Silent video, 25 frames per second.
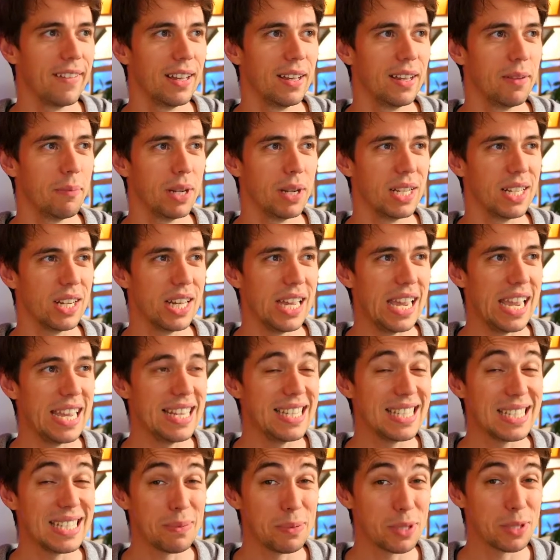But
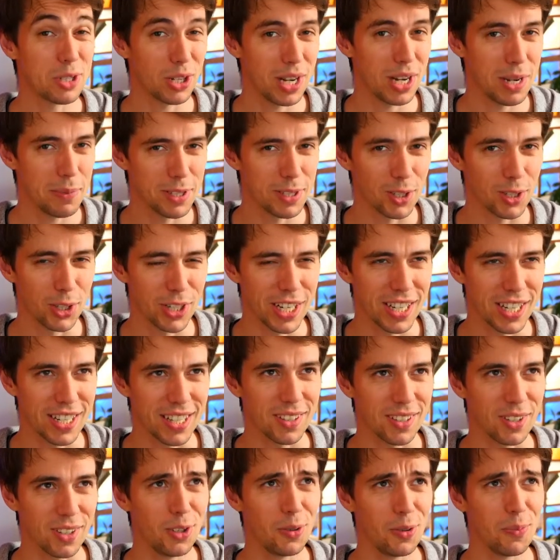8 subscribers
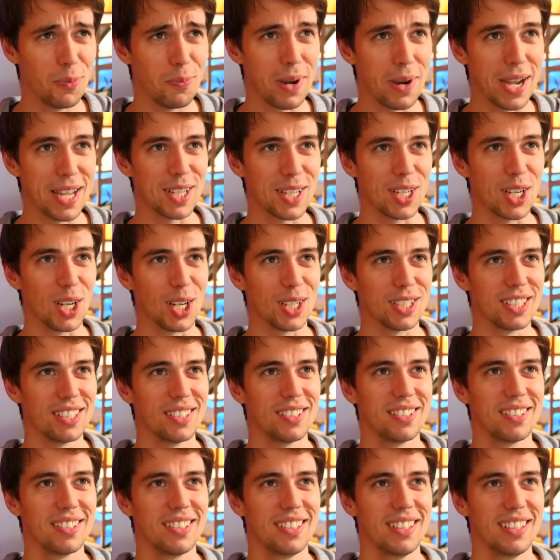already. Oh my God.
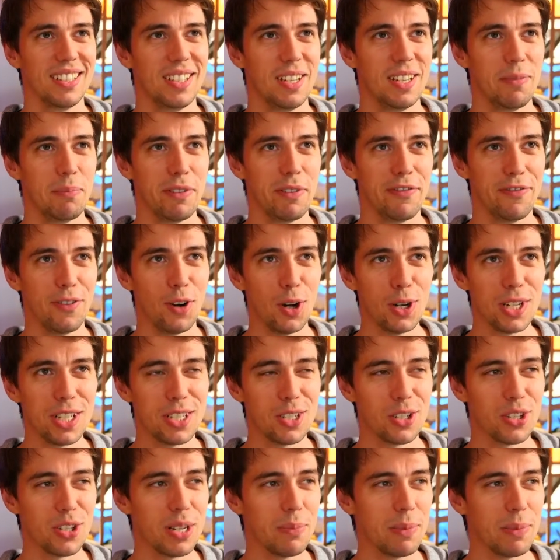Before the
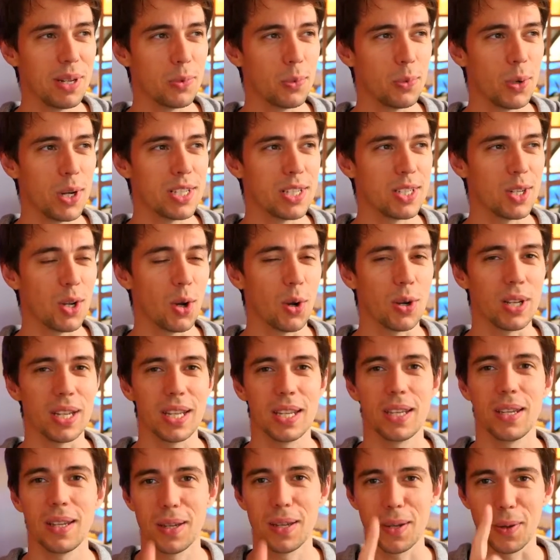stream, it was
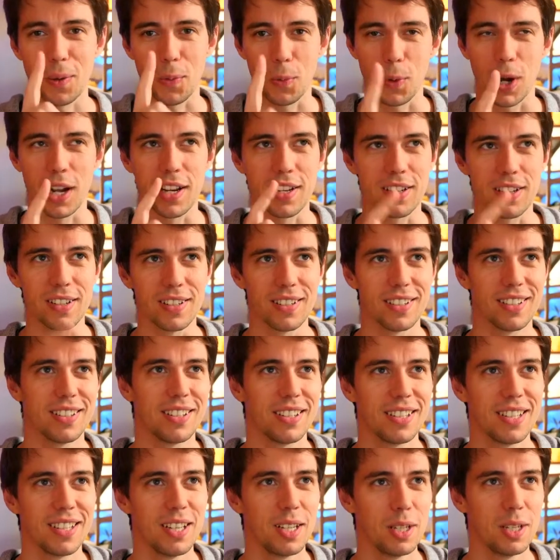only 1,
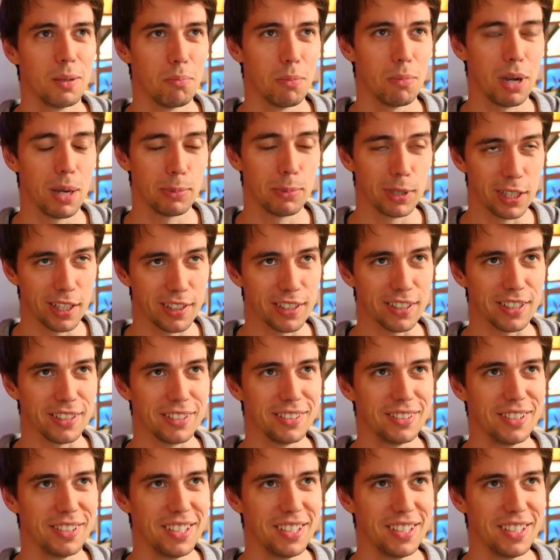my brother.